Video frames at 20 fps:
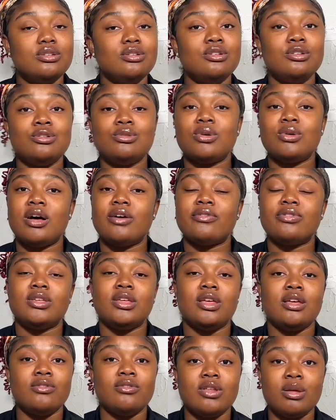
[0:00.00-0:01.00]
you don't have to
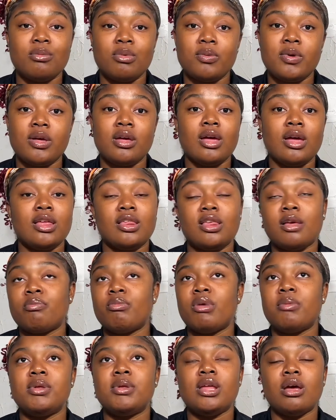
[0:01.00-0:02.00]
give them away, except
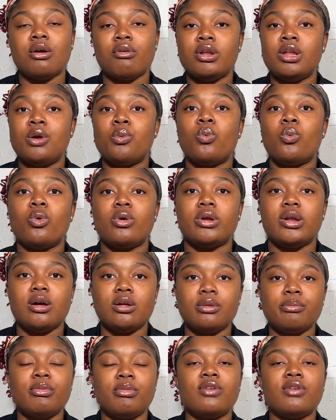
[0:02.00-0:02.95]
maybe they're already worn out.